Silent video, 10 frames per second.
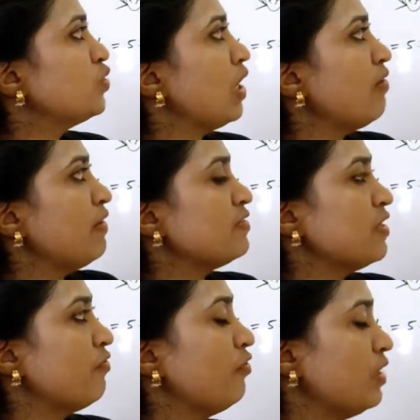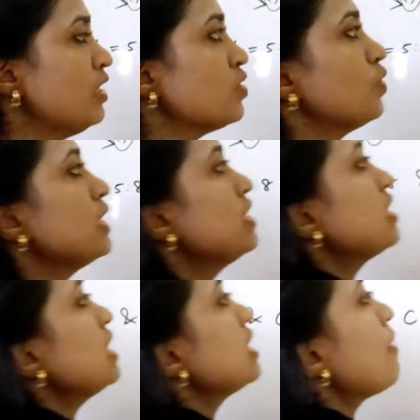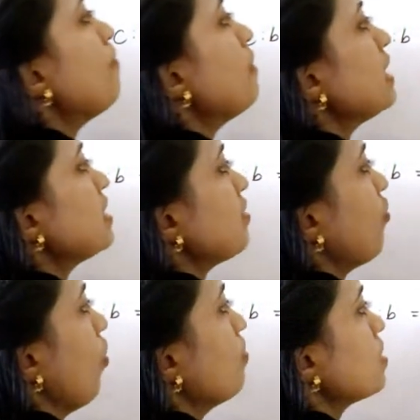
12 and 15. So this is the simplest form.